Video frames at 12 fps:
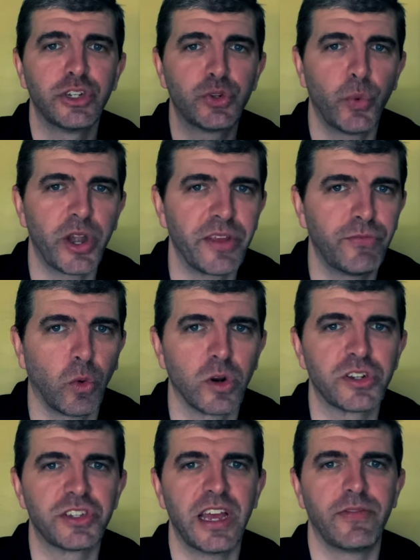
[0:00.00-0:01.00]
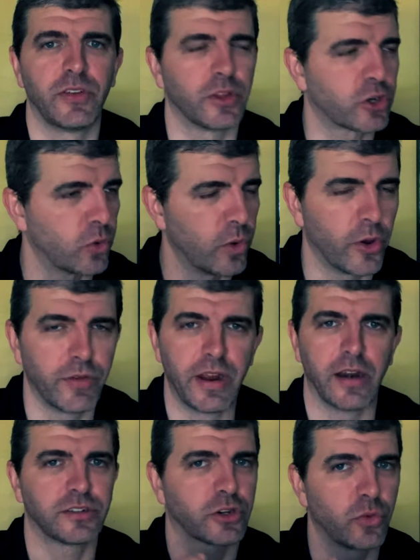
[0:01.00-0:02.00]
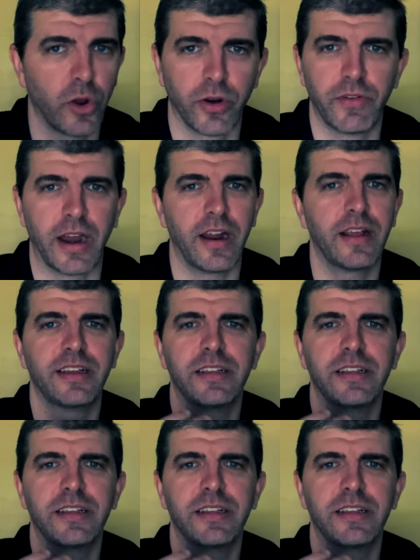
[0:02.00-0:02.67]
24-7, the coronavirus, the coronavirus.